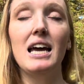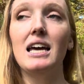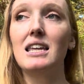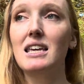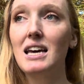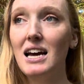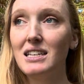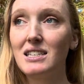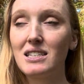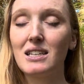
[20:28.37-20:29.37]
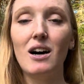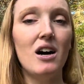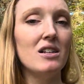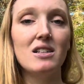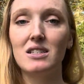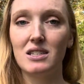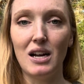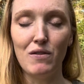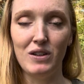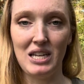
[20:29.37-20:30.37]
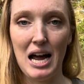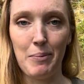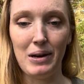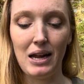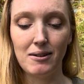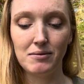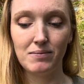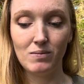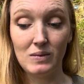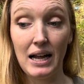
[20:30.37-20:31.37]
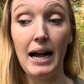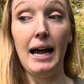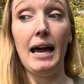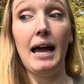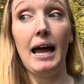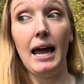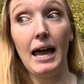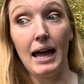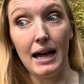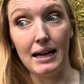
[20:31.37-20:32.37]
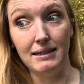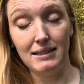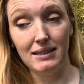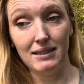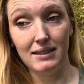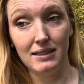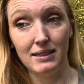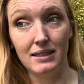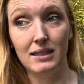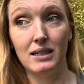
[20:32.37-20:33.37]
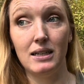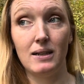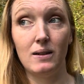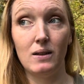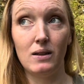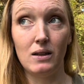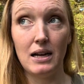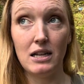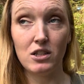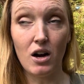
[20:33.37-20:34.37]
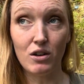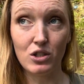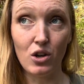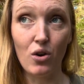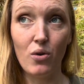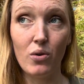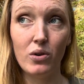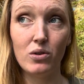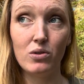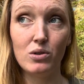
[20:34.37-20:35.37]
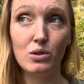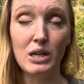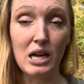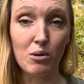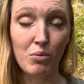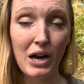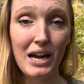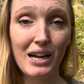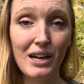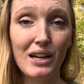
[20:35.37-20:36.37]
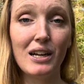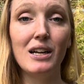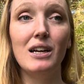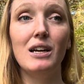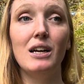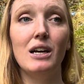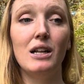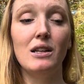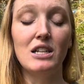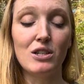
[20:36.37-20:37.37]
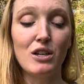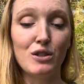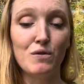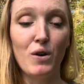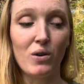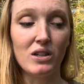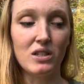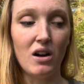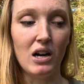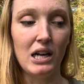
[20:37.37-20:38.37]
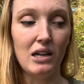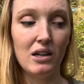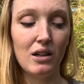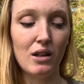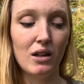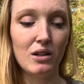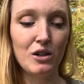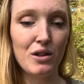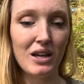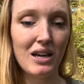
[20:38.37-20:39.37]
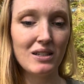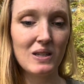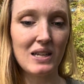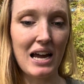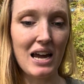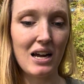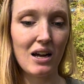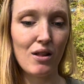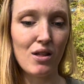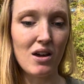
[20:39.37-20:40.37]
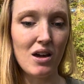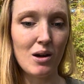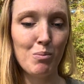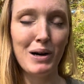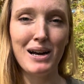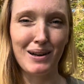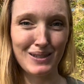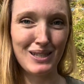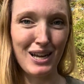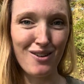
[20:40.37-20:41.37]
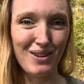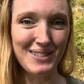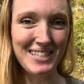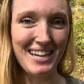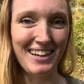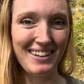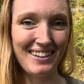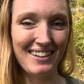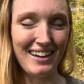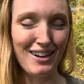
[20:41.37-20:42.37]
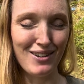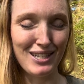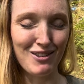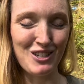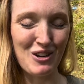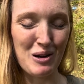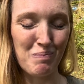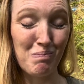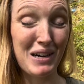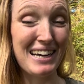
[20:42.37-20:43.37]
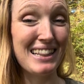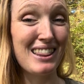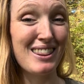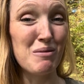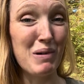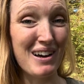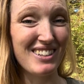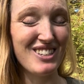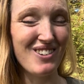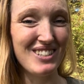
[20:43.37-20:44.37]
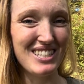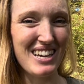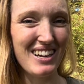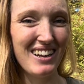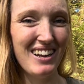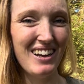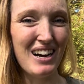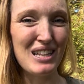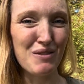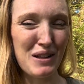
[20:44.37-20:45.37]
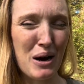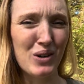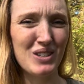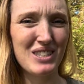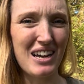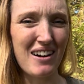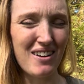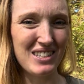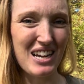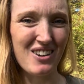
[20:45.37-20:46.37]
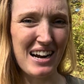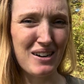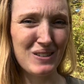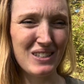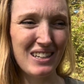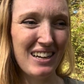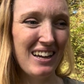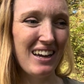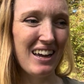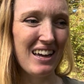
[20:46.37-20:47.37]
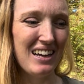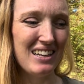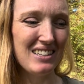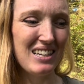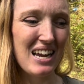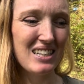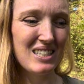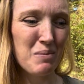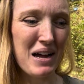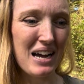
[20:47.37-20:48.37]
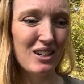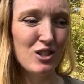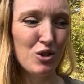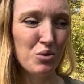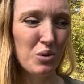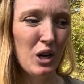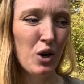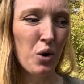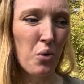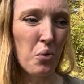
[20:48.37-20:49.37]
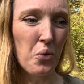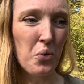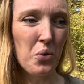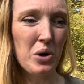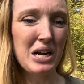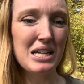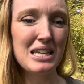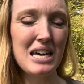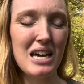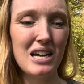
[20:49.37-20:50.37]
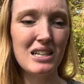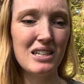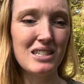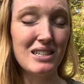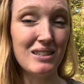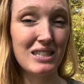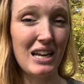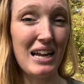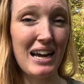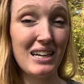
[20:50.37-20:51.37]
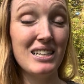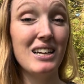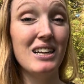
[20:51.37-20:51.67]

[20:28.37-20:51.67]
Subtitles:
Yes, all of this stuff is happening. And let's also take a break. Let's also focus on the little things like the bugs that you can see. I know it sounds so dumb, but the bugs you can see on the flowers that are outside your house. And take a step back to really disconnect